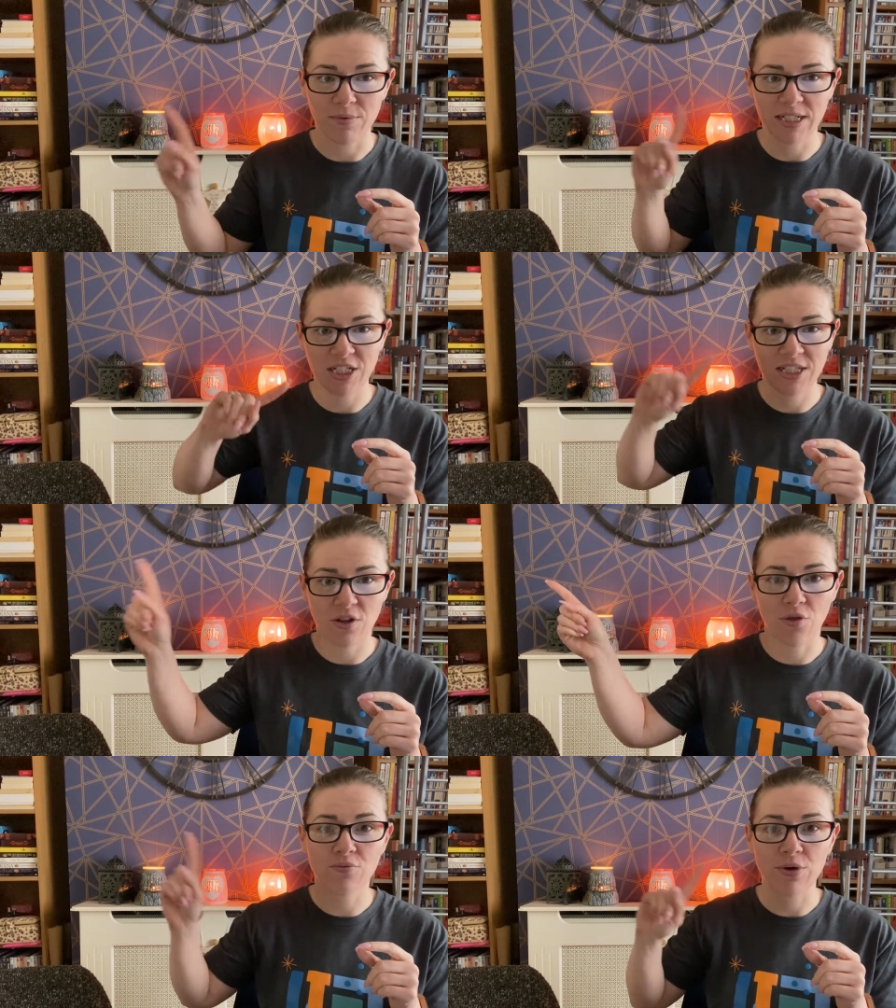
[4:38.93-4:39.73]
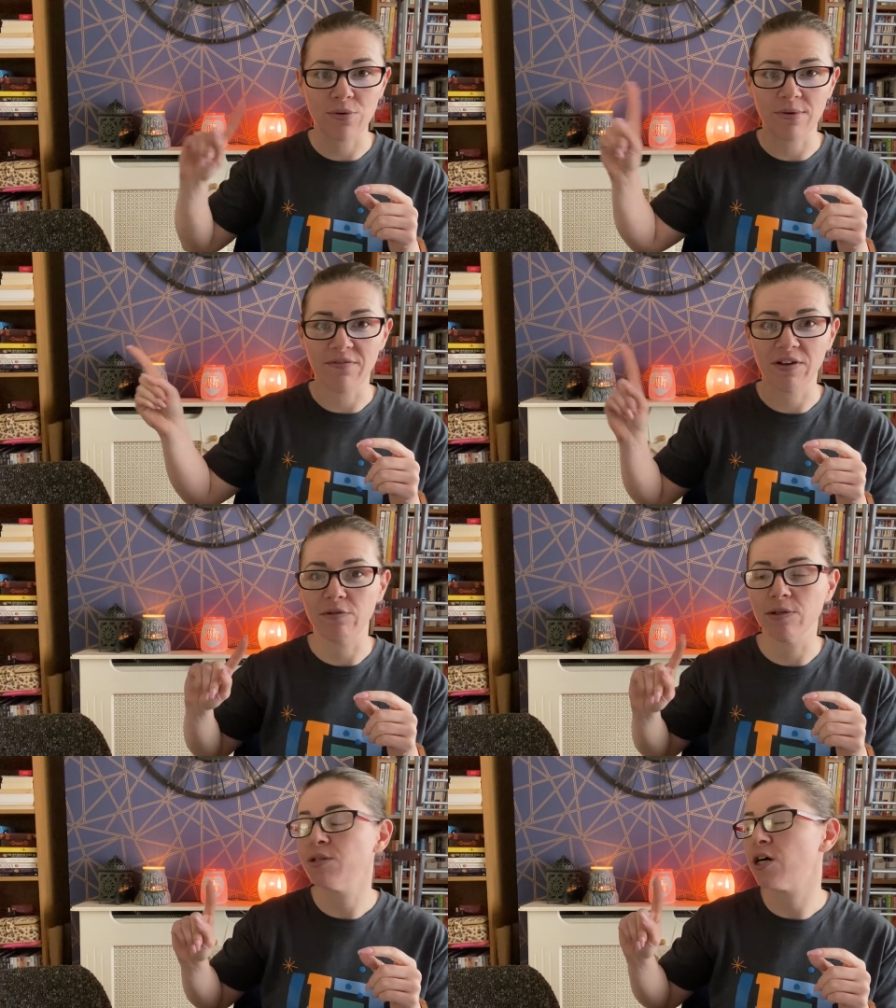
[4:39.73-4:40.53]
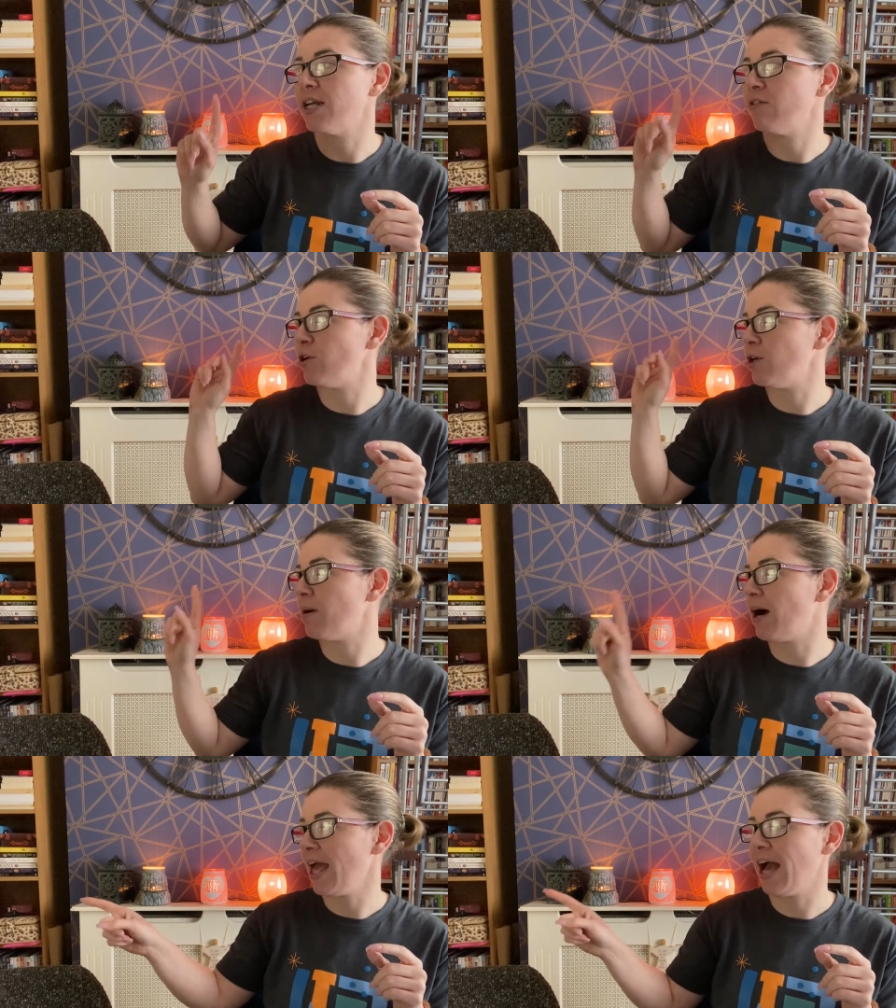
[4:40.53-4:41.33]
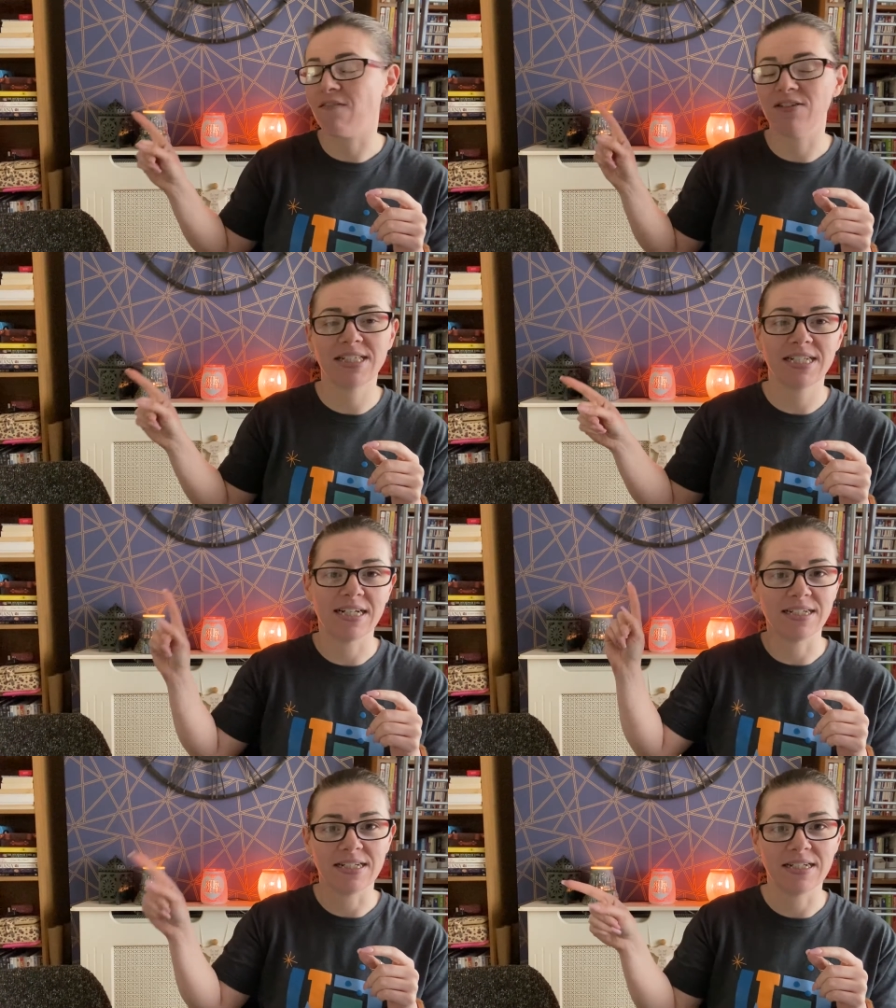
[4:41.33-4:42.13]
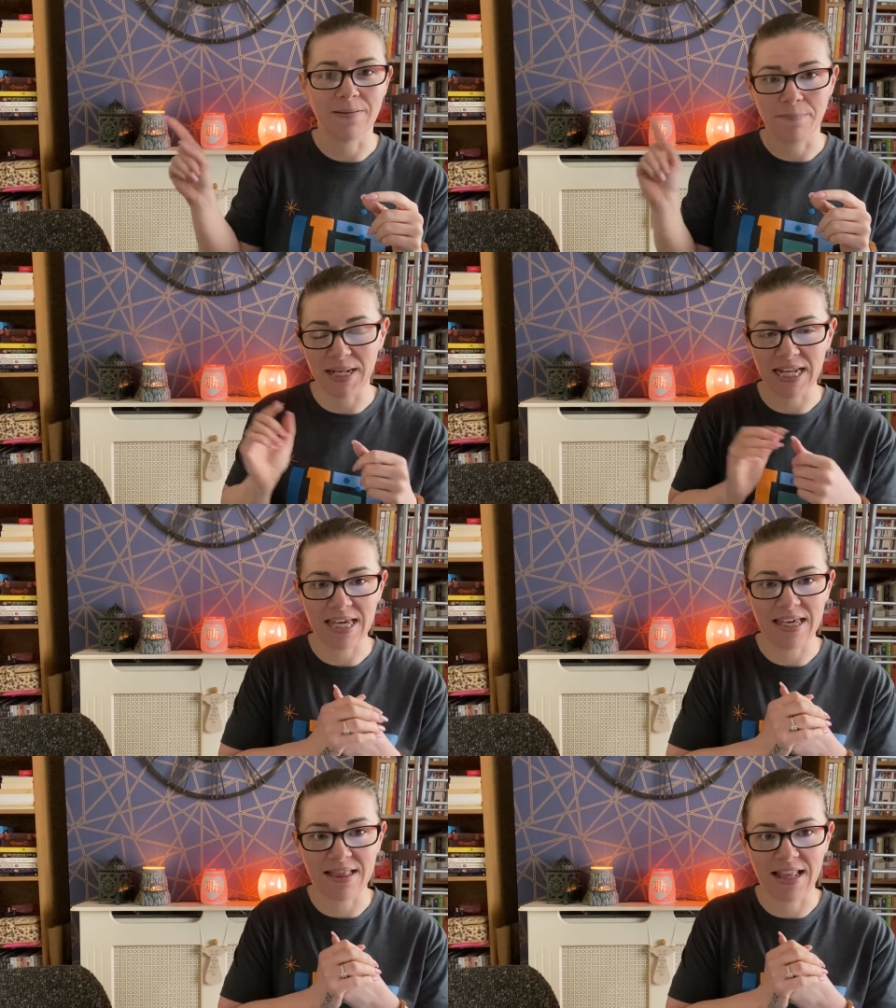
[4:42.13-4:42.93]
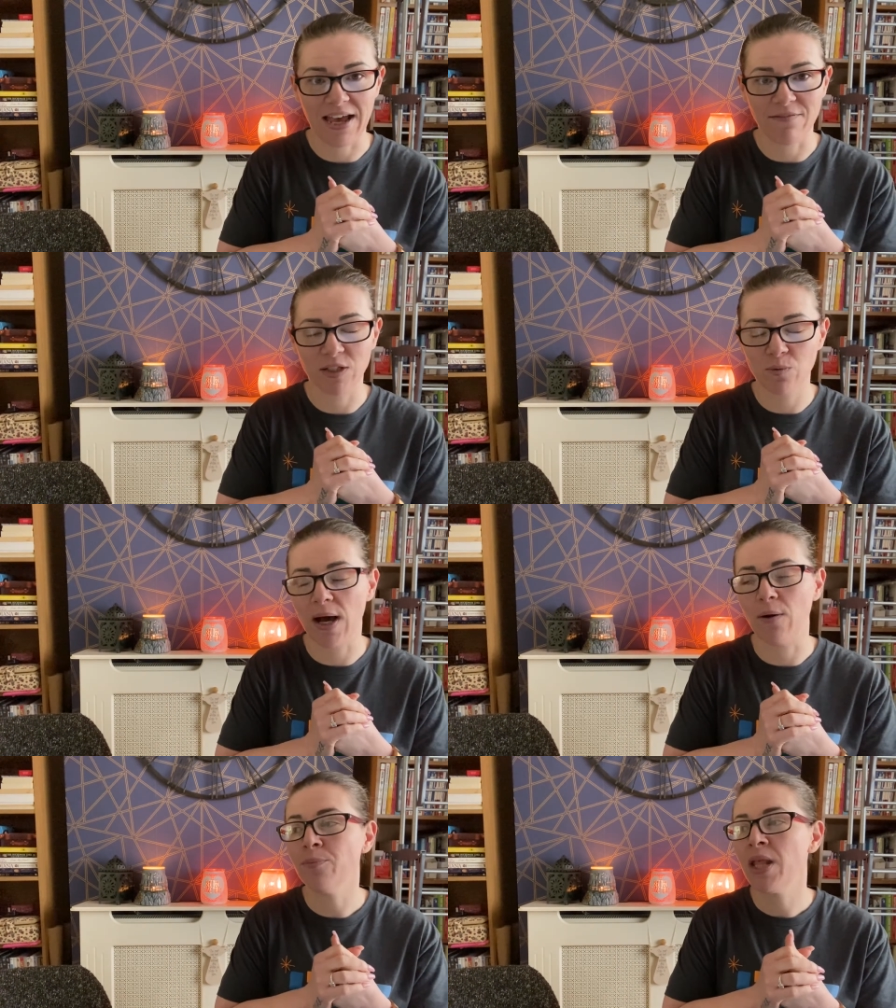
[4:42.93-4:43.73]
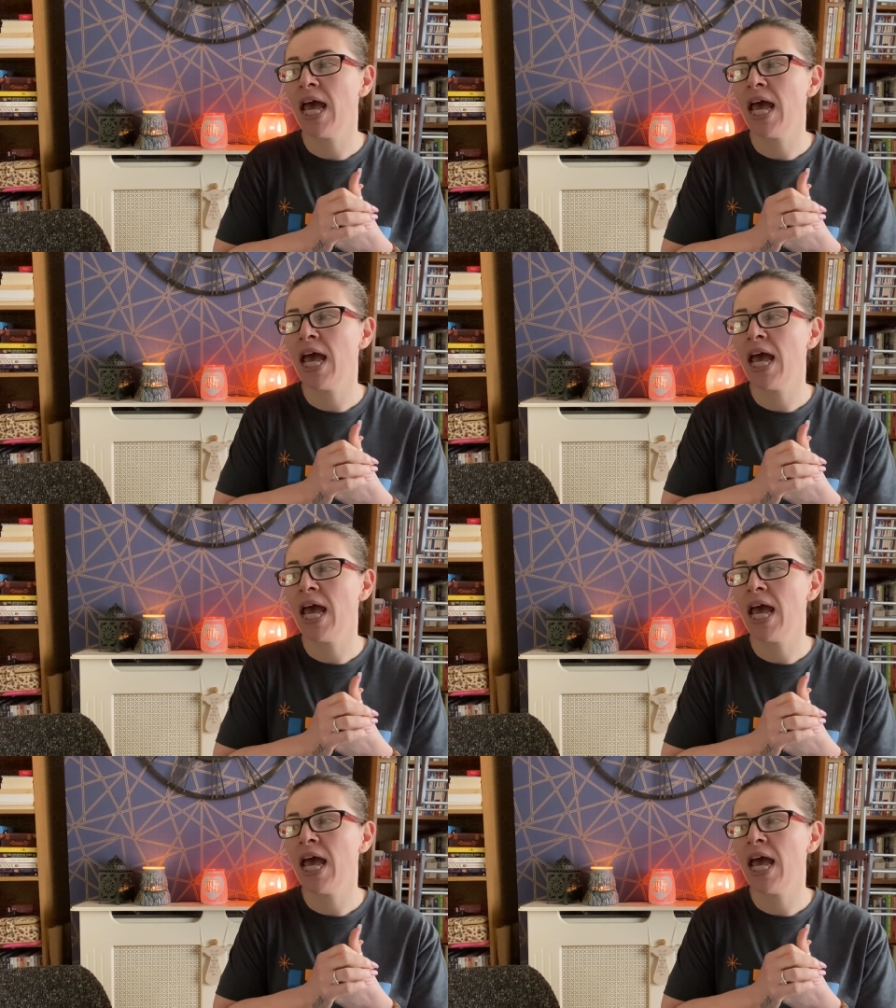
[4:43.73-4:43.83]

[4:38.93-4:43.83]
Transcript: which is through living room, dining room, I have a standard and a mini in there as well.